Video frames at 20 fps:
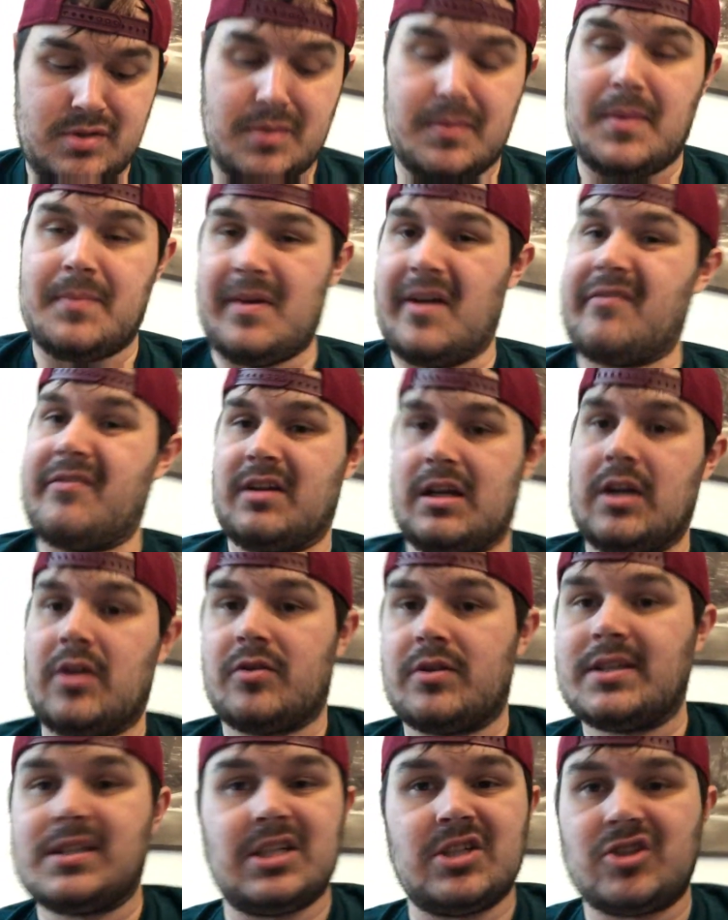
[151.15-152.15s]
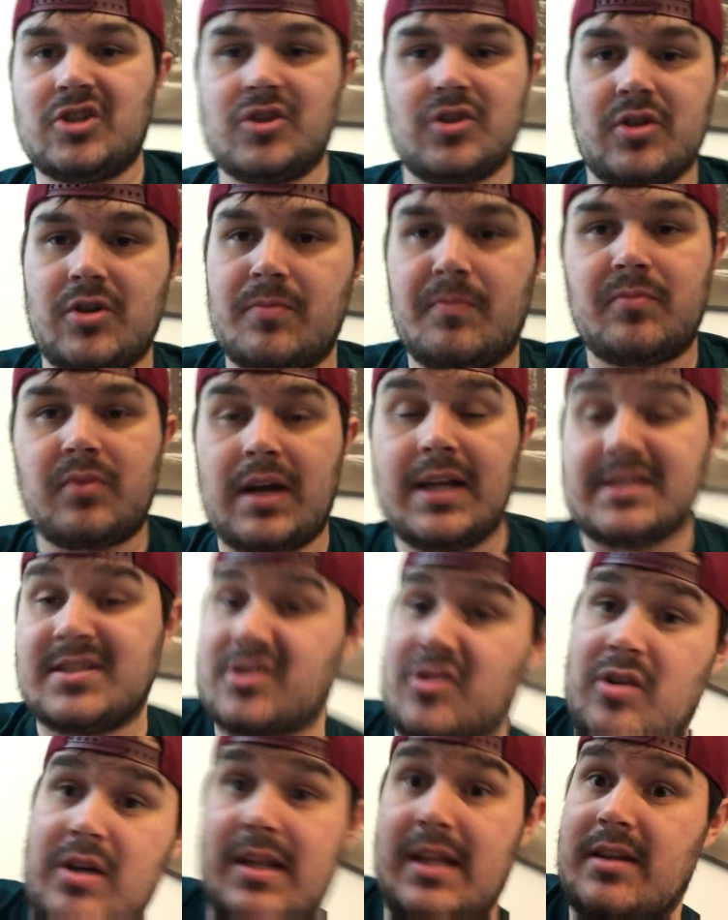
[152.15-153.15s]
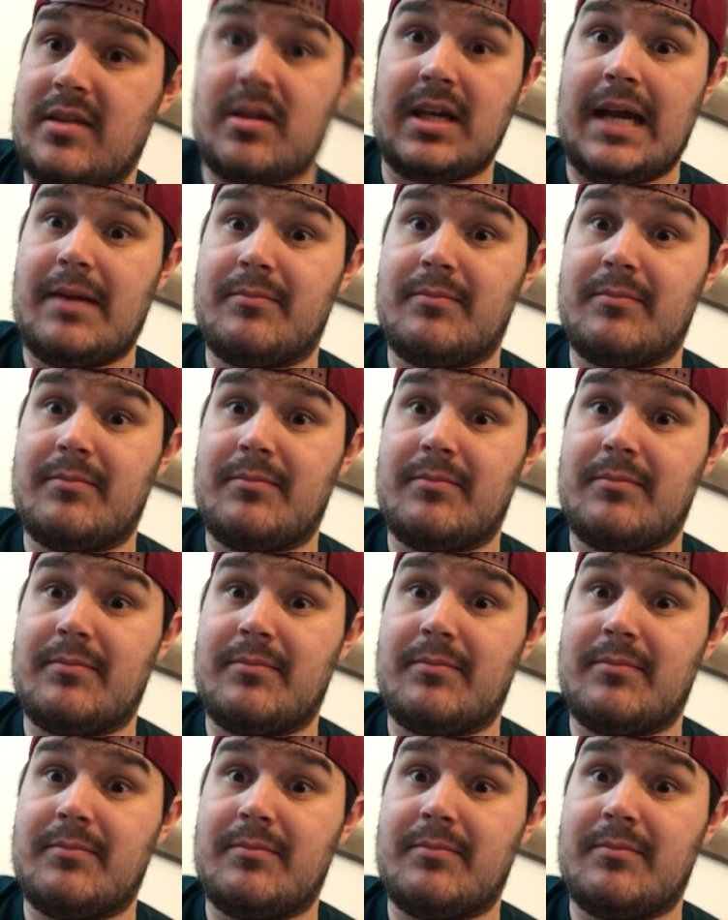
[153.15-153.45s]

To be perfectly honest, it's just good praise. Sorry that the